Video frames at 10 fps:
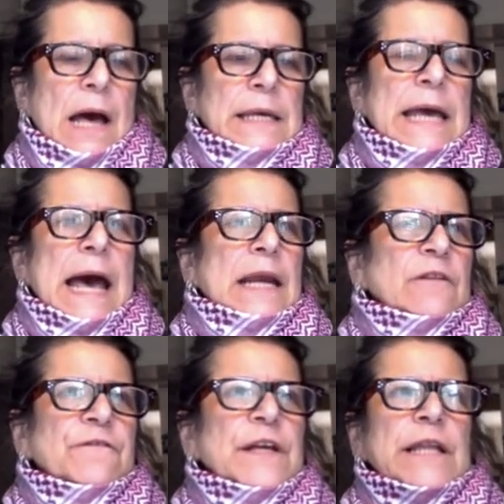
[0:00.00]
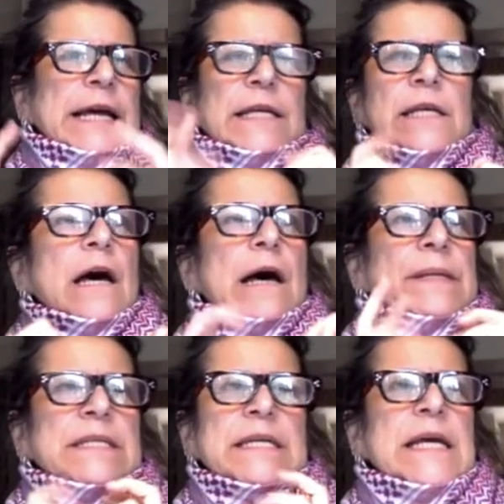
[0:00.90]
Yeah, it'll feel like numb
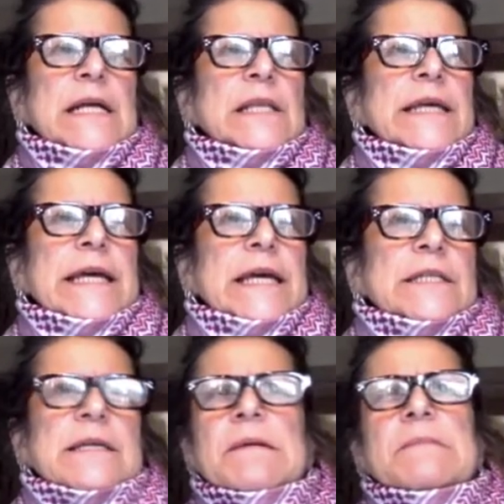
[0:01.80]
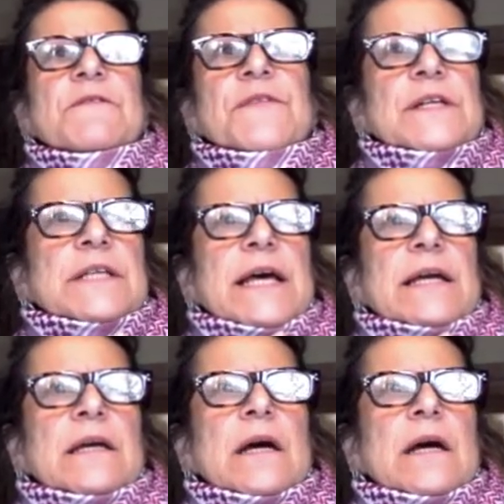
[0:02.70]
and tingly. Sometimes it feels like